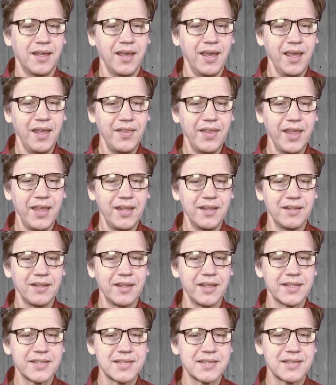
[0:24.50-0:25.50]
And then
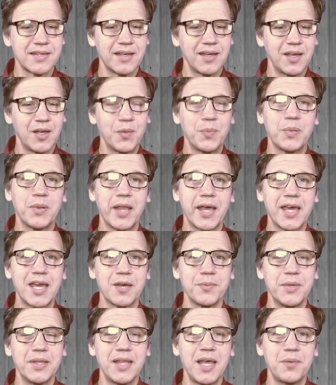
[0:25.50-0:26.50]
let's play
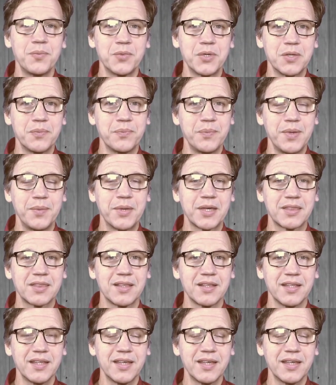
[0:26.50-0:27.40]
them, and then we mimic the